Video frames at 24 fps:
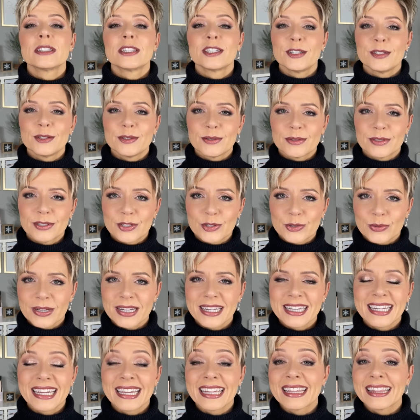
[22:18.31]
to
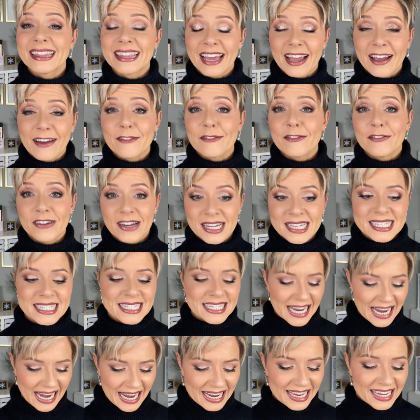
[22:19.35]
join in that fun
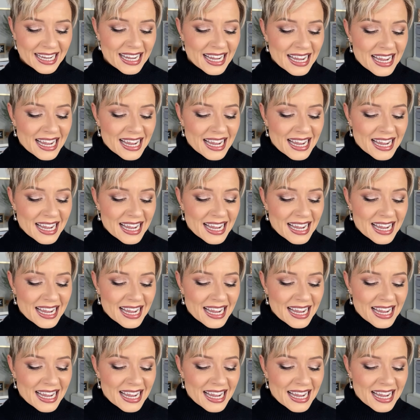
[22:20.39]
day.